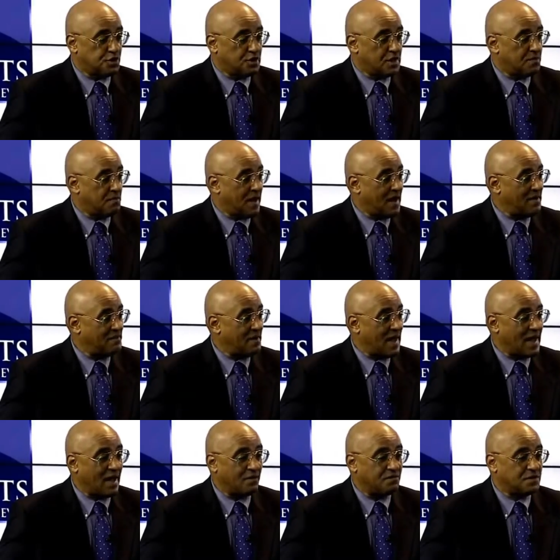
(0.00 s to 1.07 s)
that might
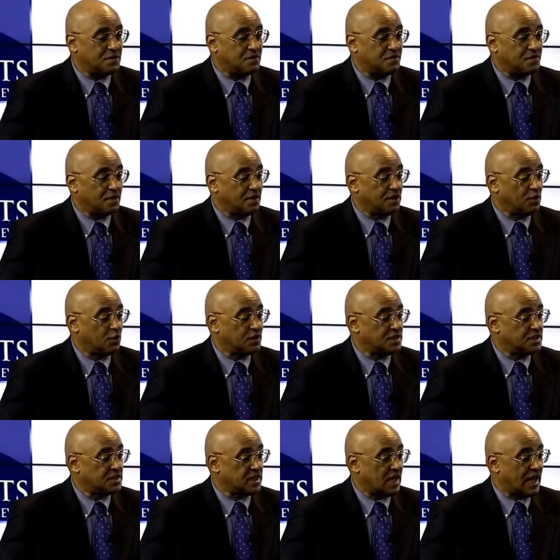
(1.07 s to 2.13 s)
have this feeling or
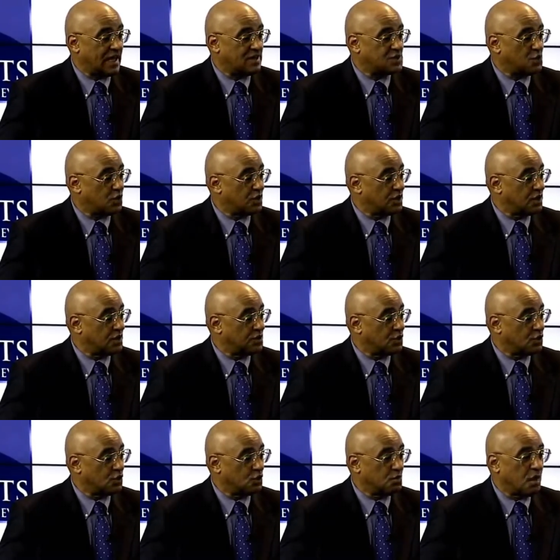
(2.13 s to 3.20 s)
dislike toward another
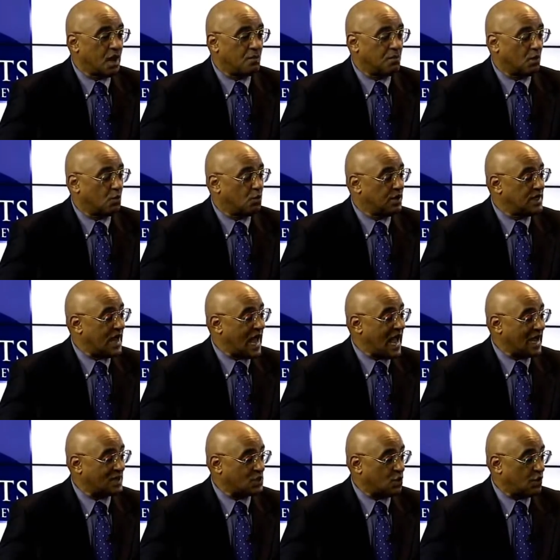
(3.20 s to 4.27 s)
group but wouldn't
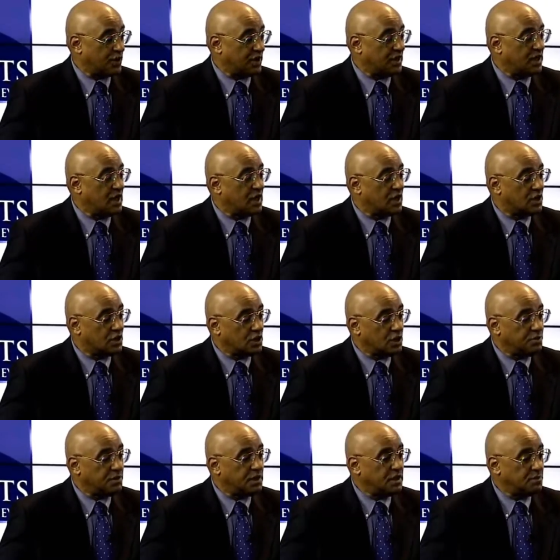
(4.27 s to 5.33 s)
act on it mm-hmm.
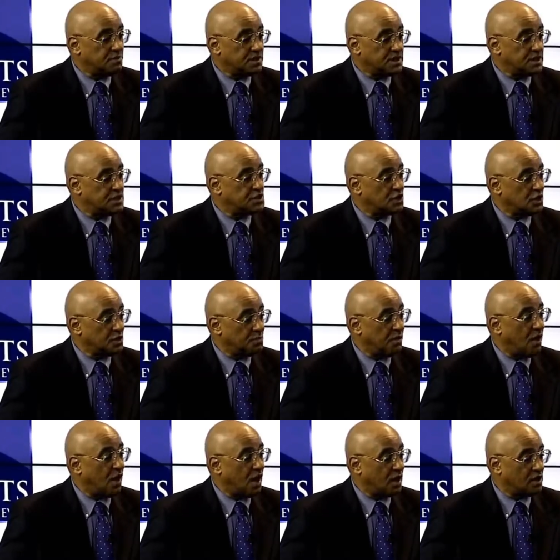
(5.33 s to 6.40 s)
could be a potentially a
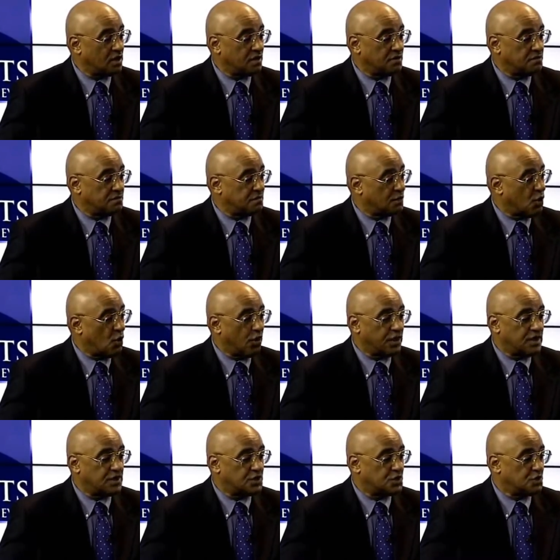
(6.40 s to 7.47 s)
part of going
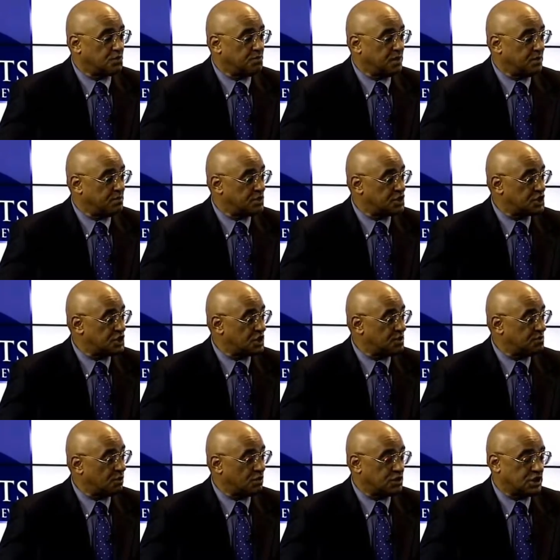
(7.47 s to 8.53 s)
into
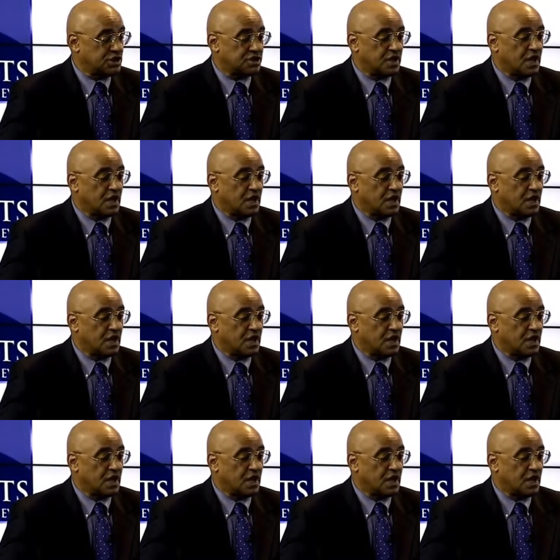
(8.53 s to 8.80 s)
membership or just